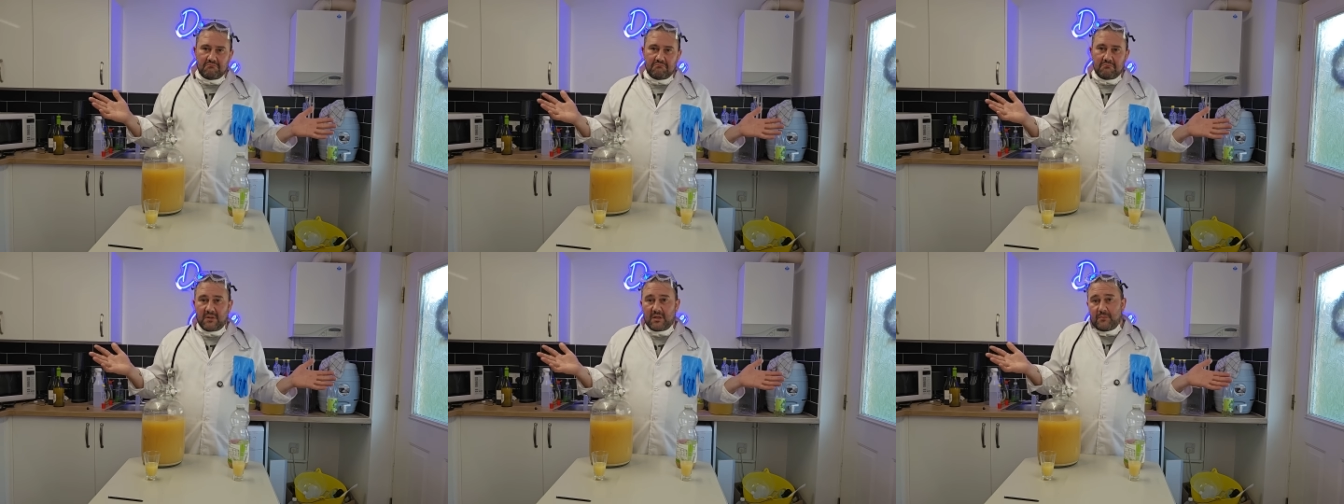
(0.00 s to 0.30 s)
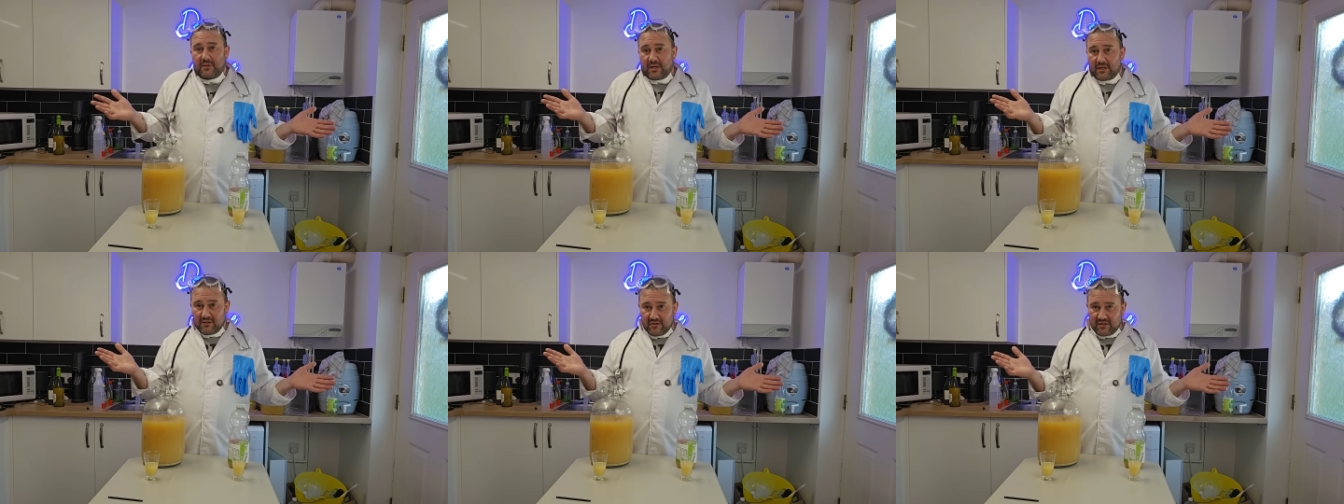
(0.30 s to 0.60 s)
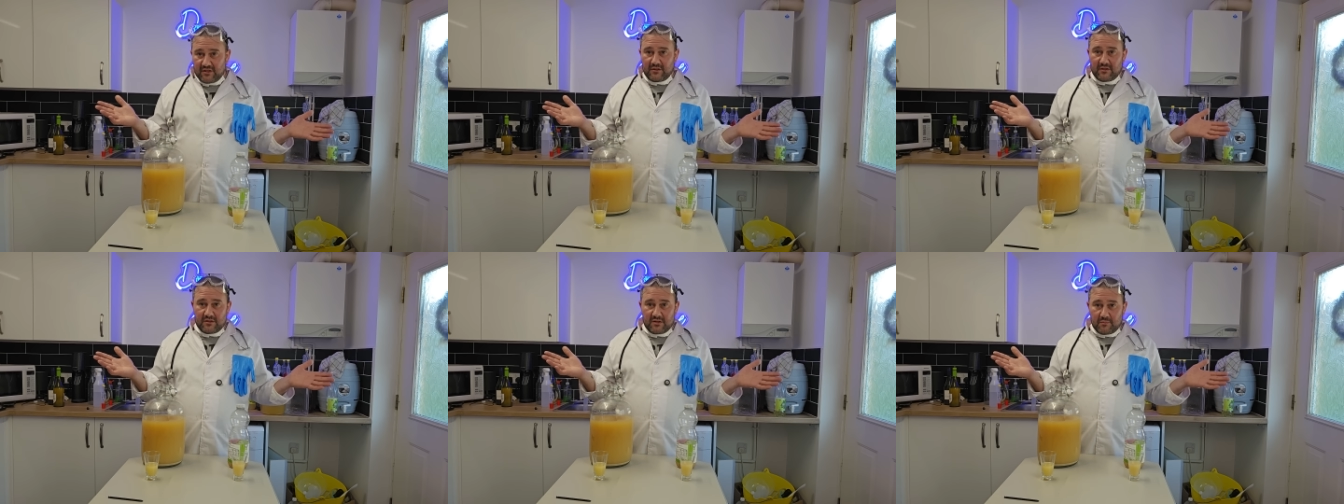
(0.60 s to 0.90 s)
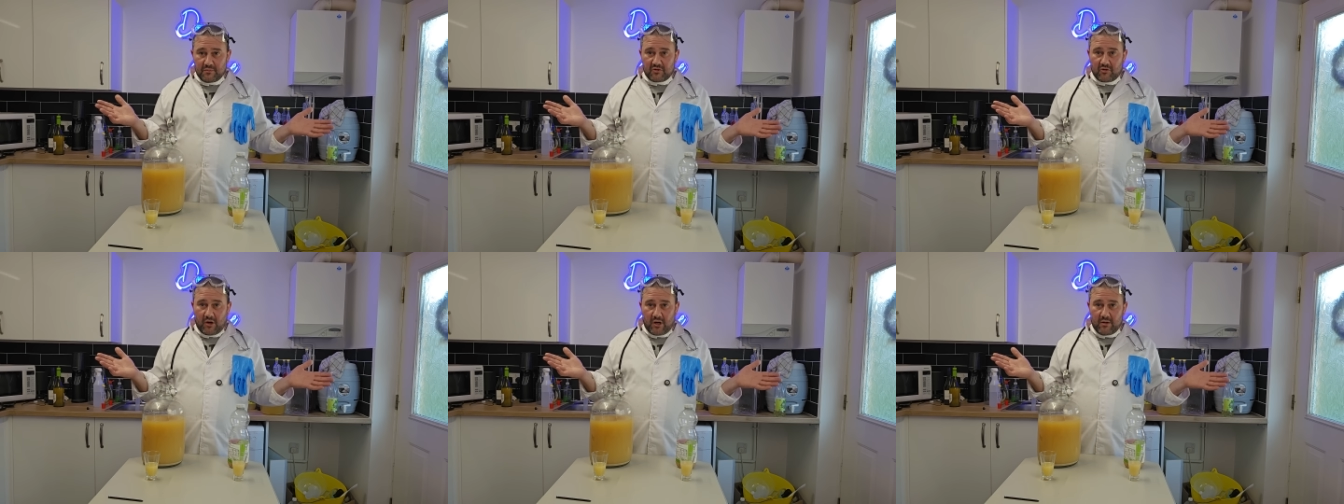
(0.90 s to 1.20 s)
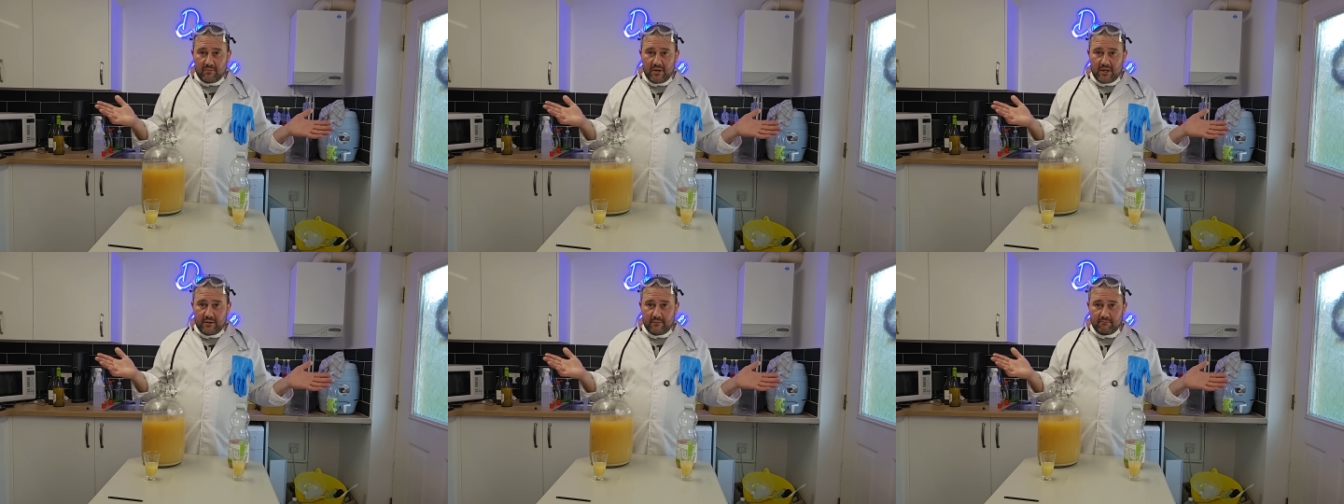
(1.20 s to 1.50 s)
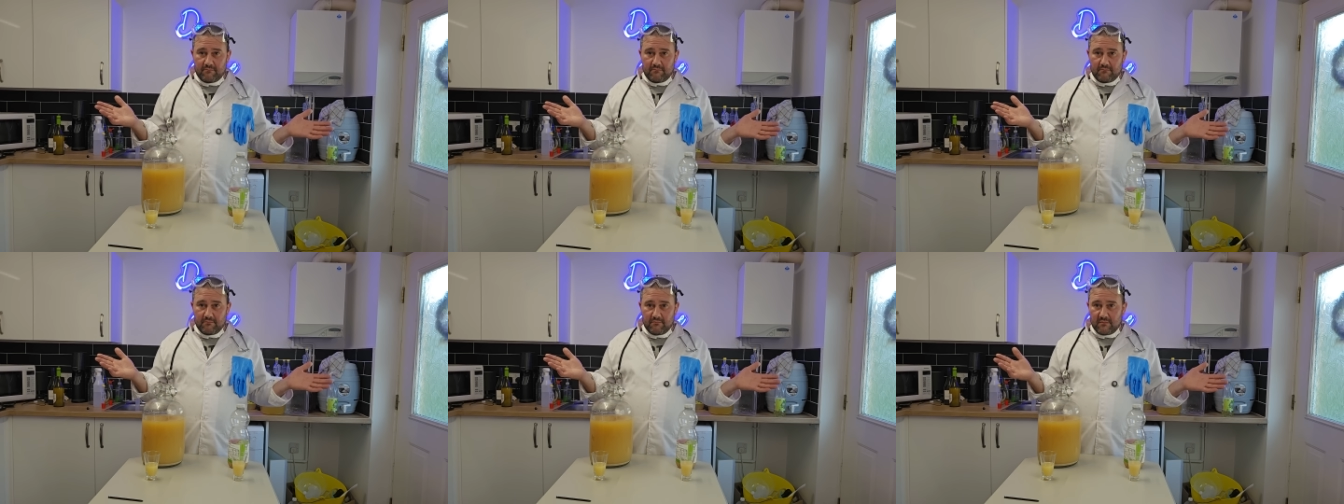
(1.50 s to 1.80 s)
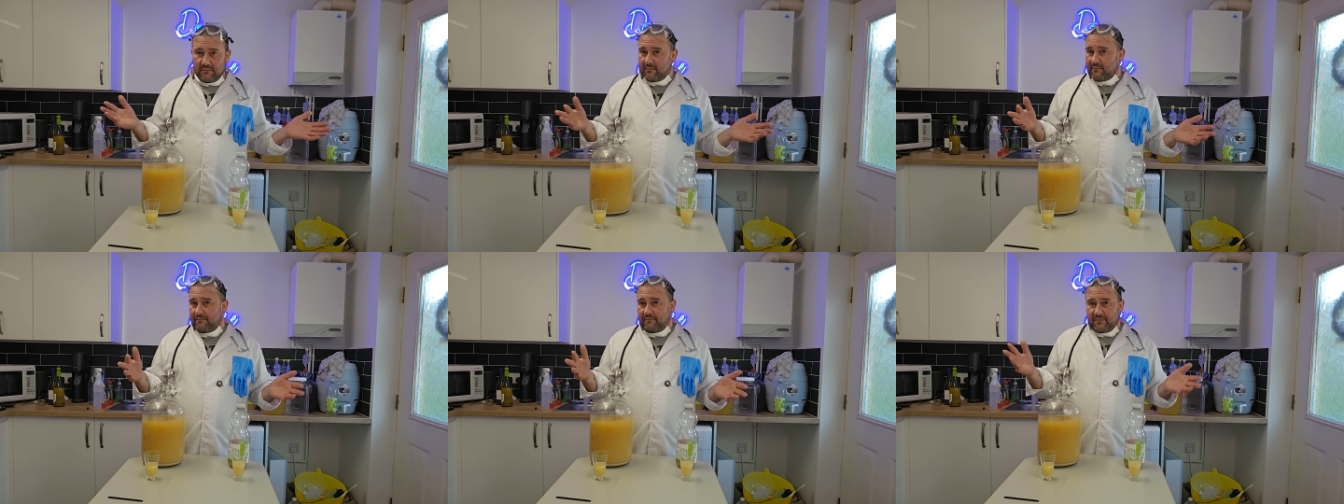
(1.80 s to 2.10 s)
maybe consider subscribing.
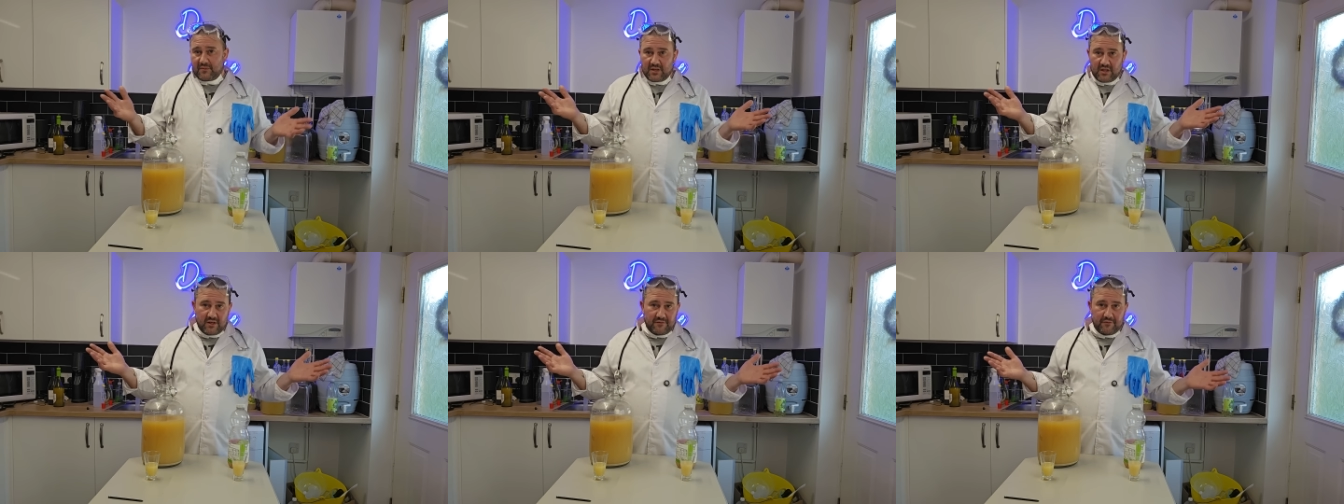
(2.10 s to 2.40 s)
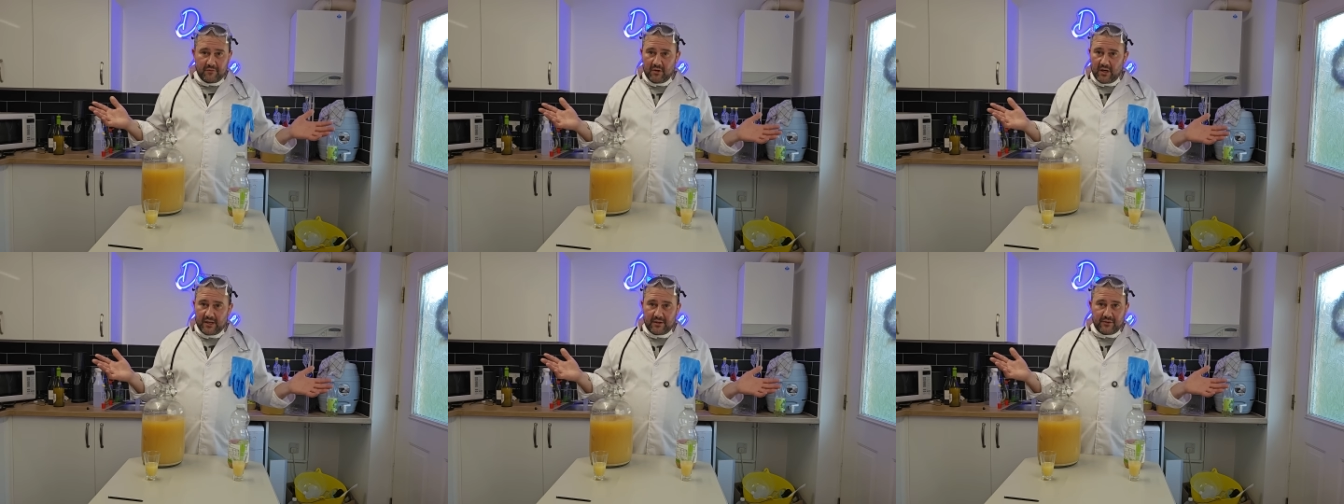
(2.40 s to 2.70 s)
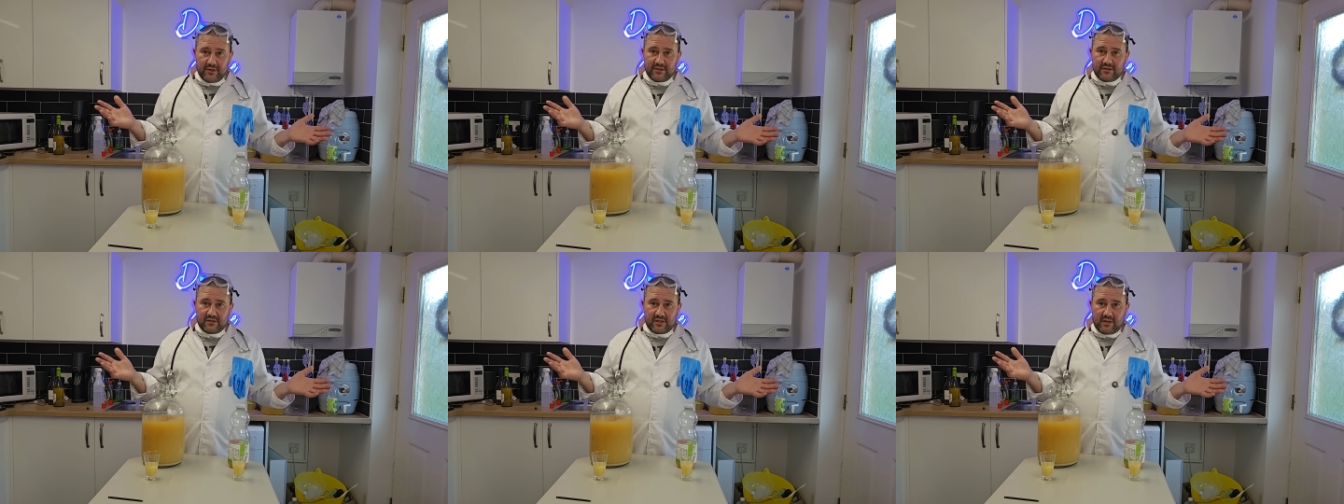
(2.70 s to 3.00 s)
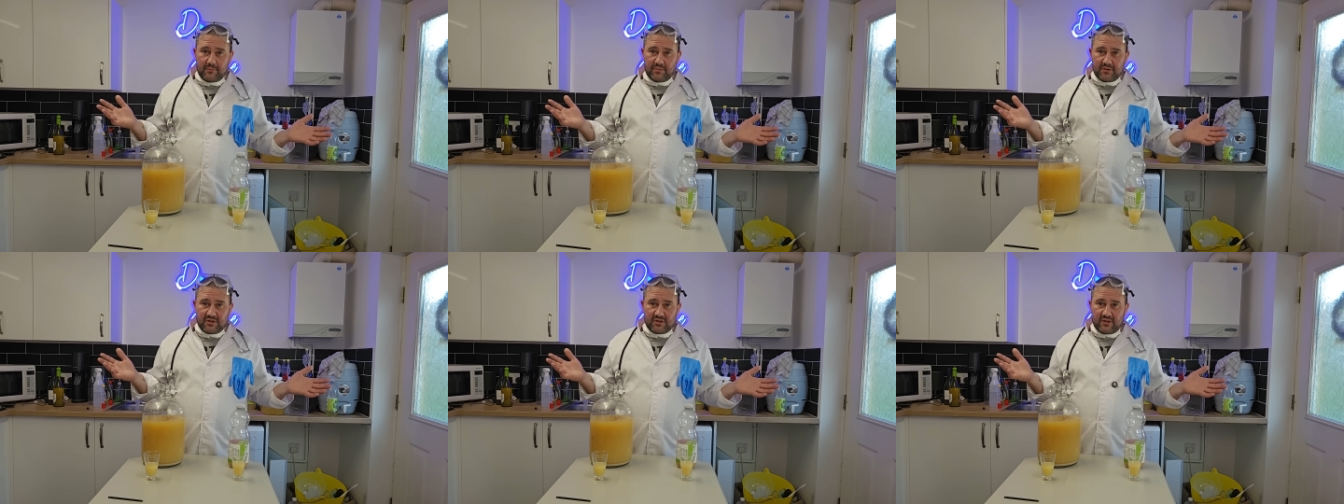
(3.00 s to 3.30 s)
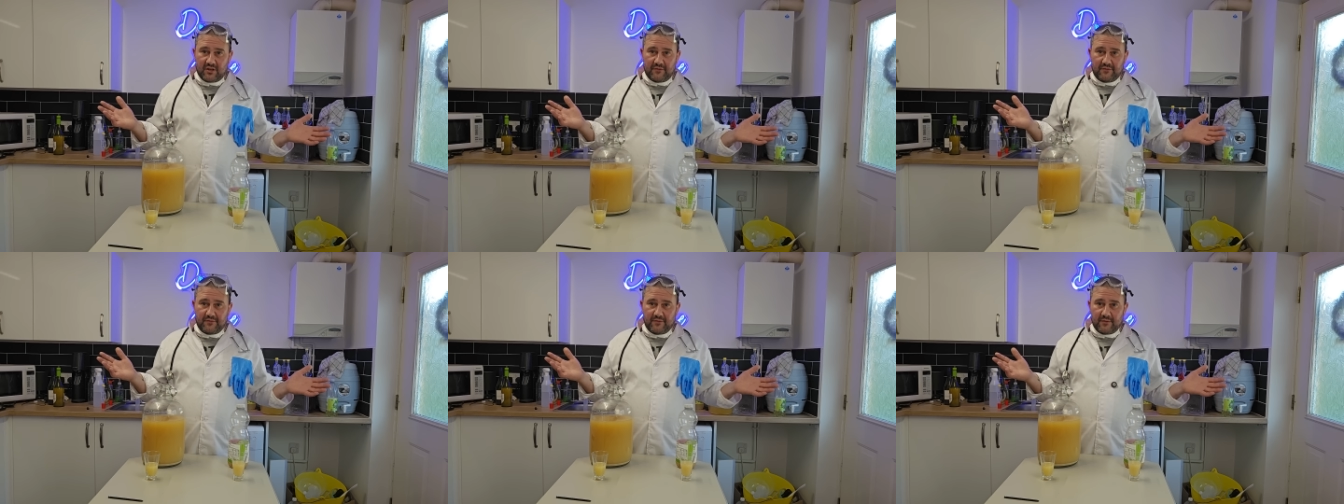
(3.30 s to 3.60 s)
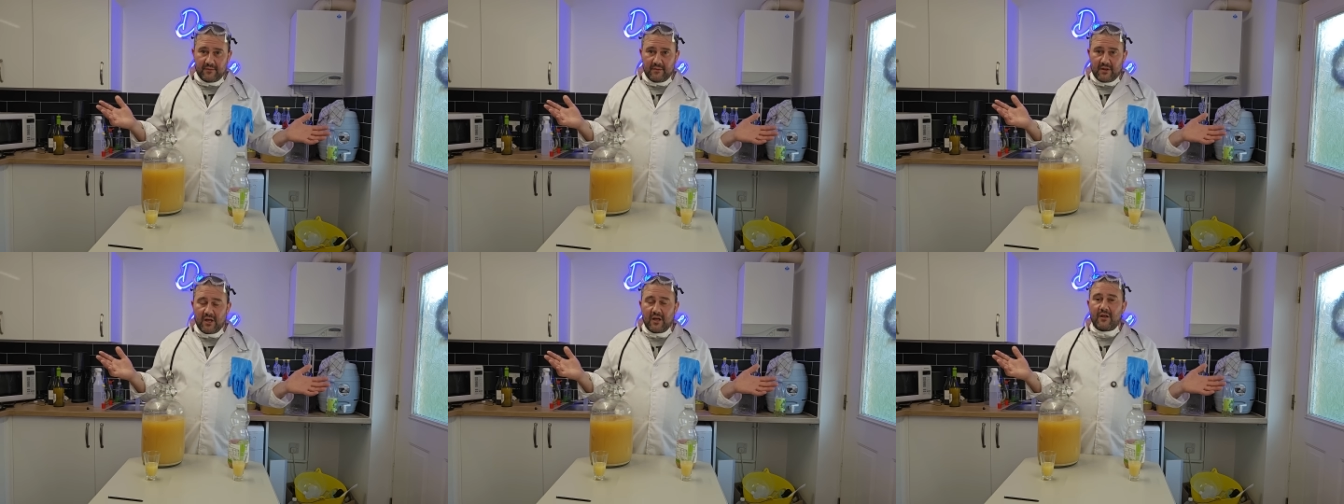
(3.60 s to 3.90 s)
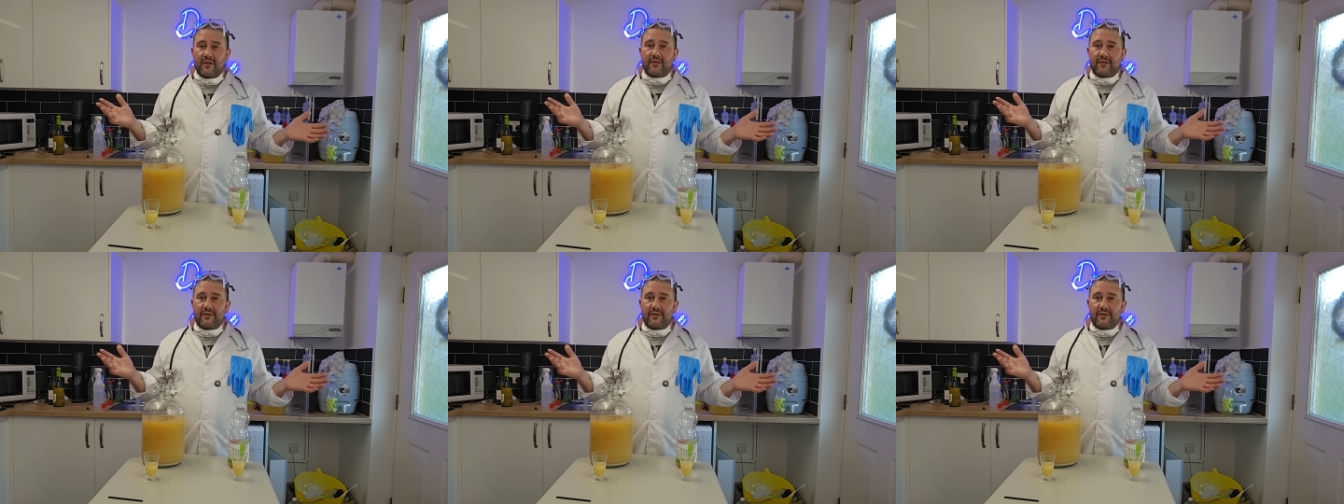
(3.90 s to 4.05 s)
If you like this type of stuff,